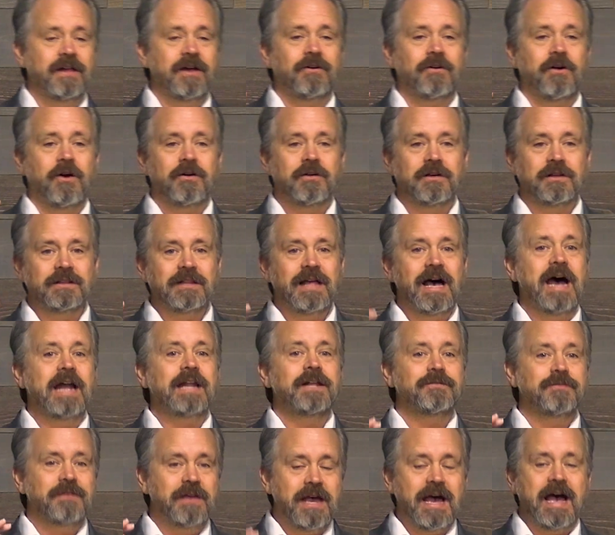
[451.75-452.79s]
There are a
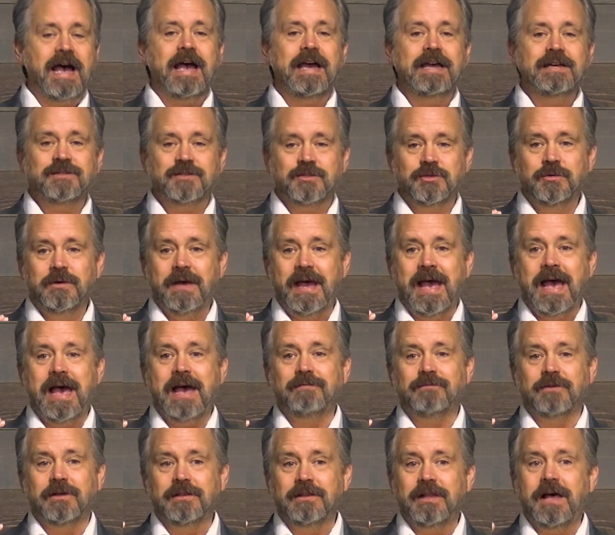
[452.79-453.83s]
lot of guys who
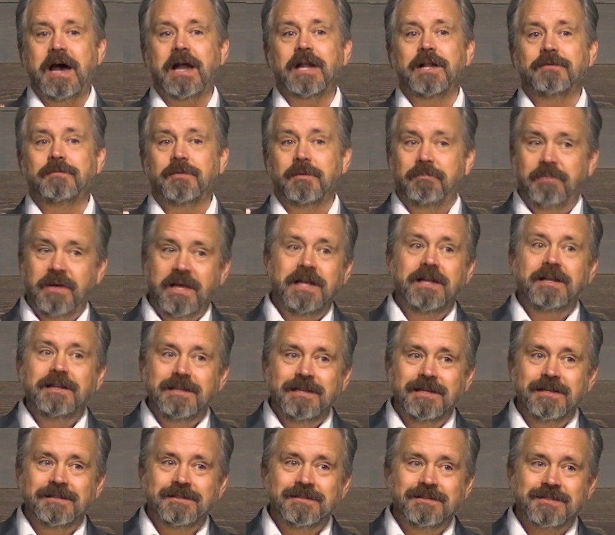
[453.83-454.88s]
have a lot of
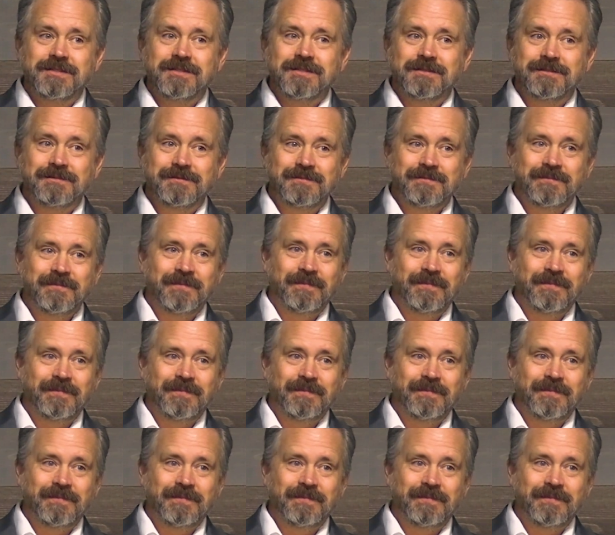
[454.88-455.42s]
opinions